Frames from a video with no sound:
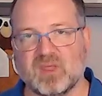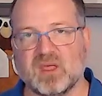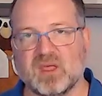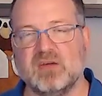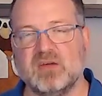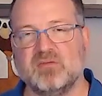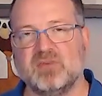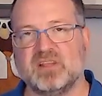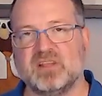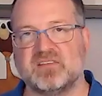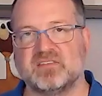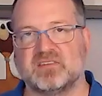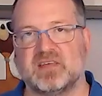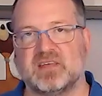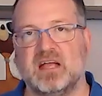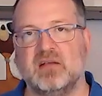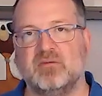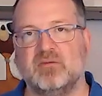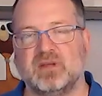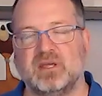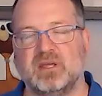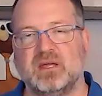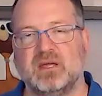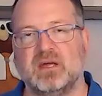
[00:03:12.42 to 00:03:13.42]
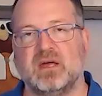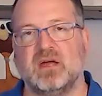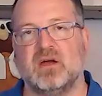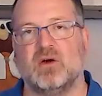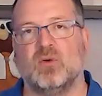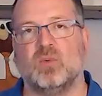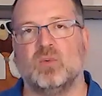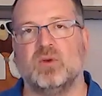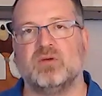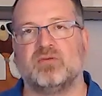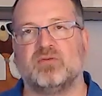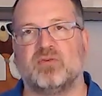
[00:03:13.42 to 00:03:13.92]
even at Scale-Free,
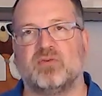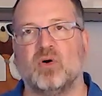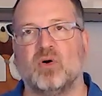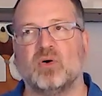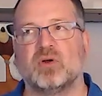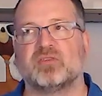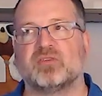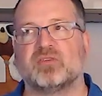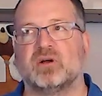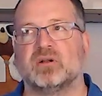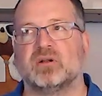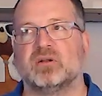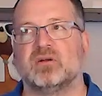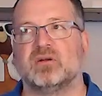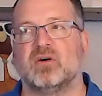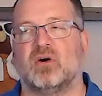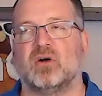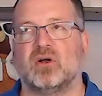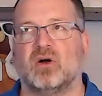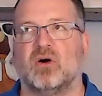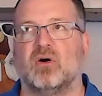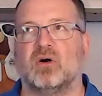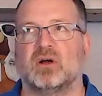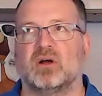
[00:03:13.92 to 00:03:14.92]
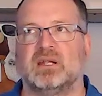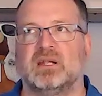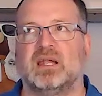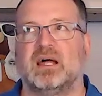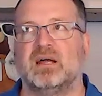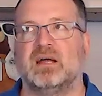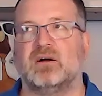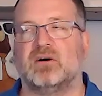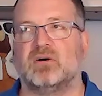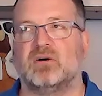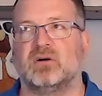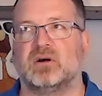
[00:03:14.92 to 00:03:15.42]
we focus on
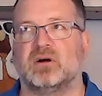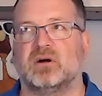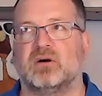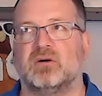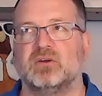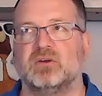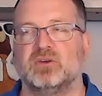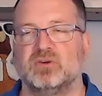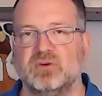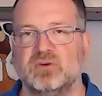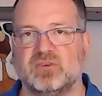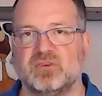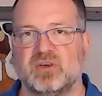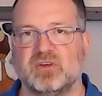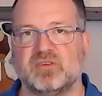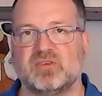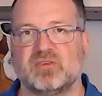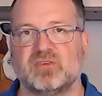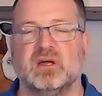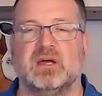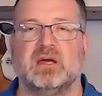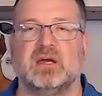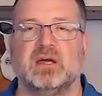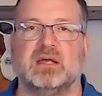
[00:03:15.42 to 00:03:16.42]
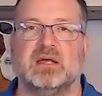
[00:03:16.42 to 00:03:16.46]
our users.